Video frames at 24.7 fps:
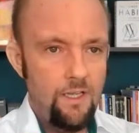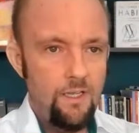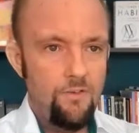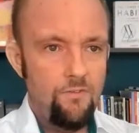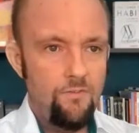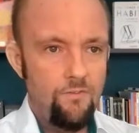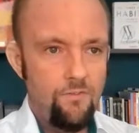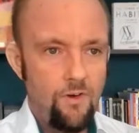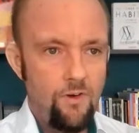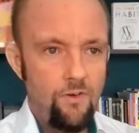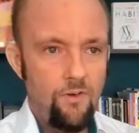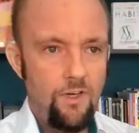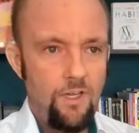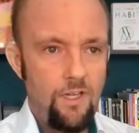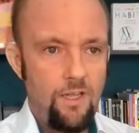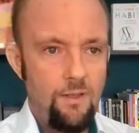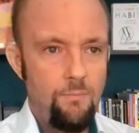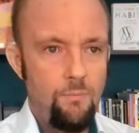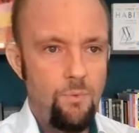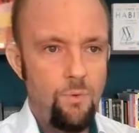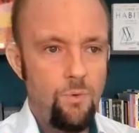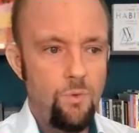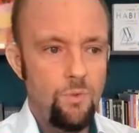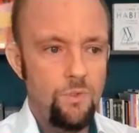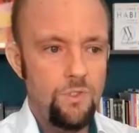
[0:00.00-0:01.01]
very
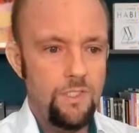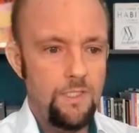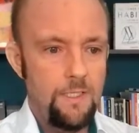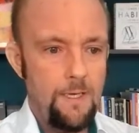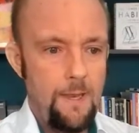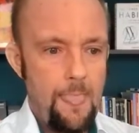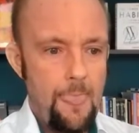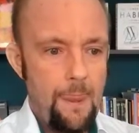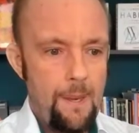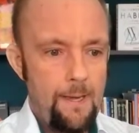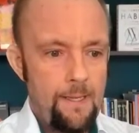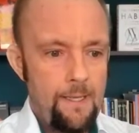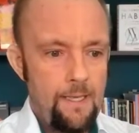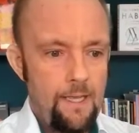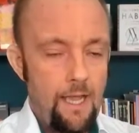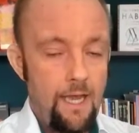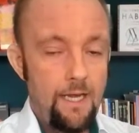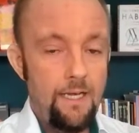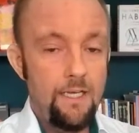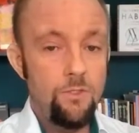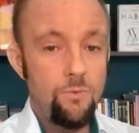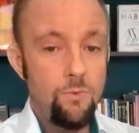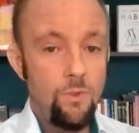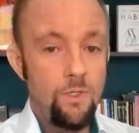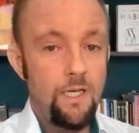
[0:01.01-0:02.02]
important, and
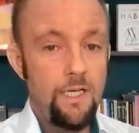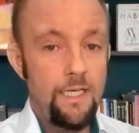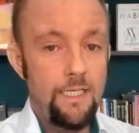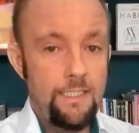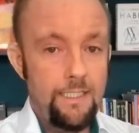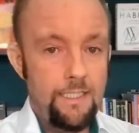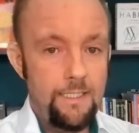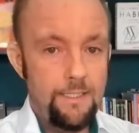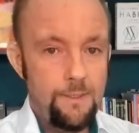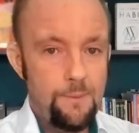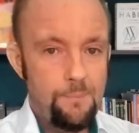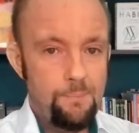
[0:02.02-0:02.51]
it's what I did.